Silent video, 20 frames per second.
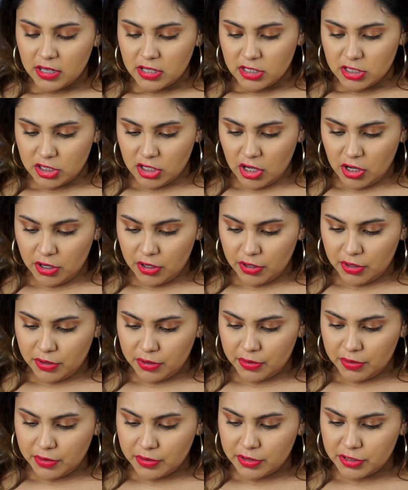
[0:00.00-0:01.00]

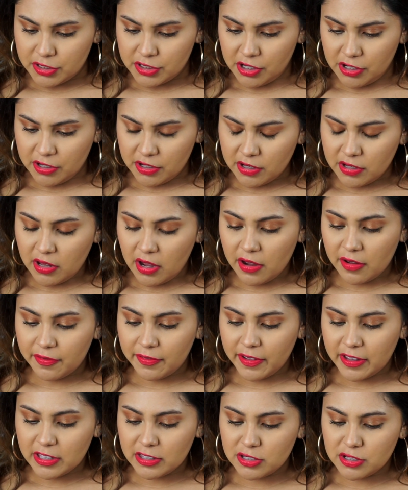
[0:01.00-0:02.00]
So starting off
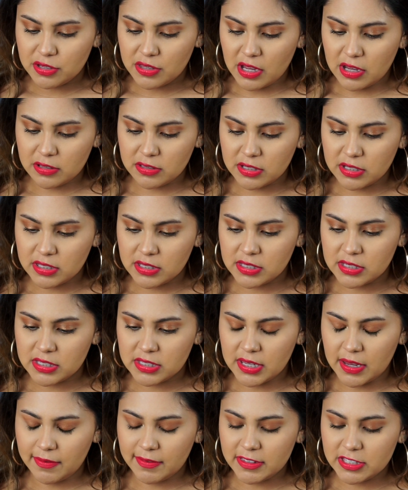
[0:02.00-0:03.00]
in
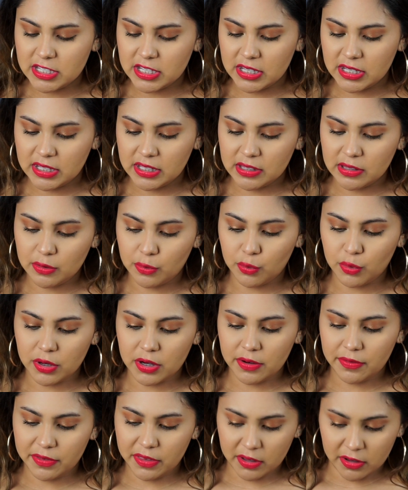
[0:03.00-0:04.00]
2017, one
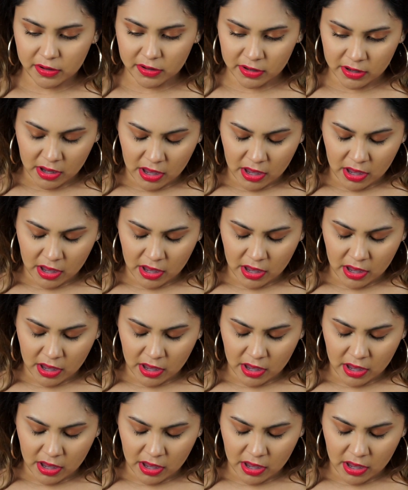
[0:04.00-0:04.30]
of the